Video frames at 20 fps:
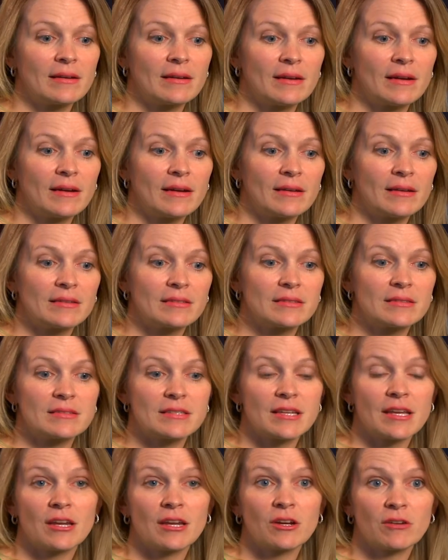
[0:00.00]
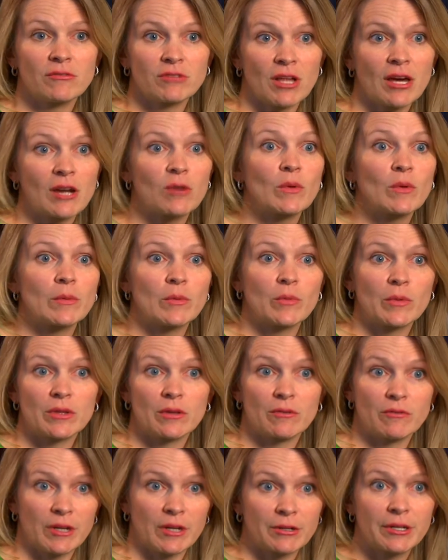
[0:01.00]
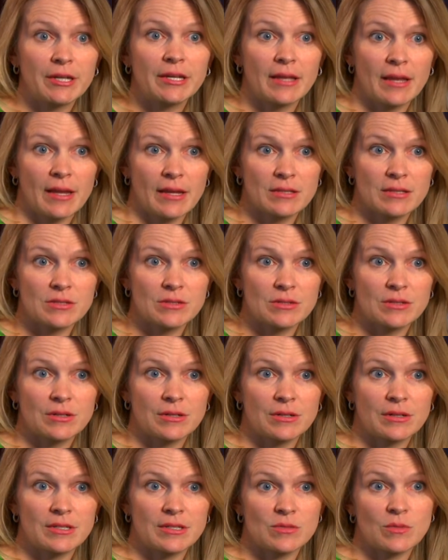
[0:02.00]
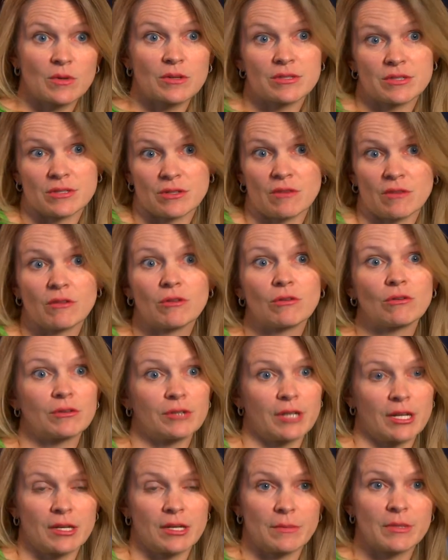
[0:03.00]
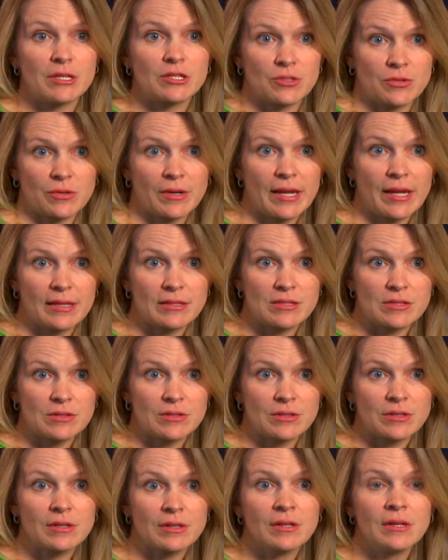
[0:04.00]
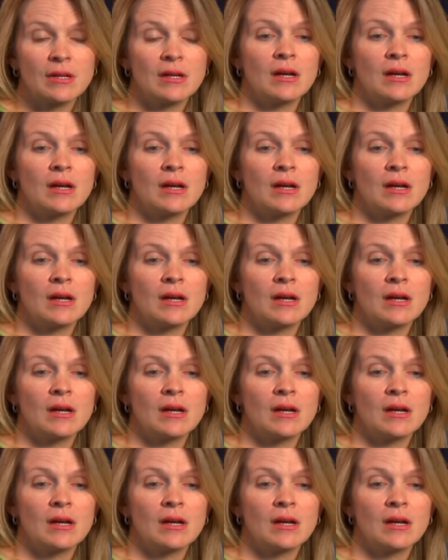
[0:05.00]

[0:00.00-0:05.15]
I take care of a lot of women with ovarian cancer as well as cervical and endometrial cancer.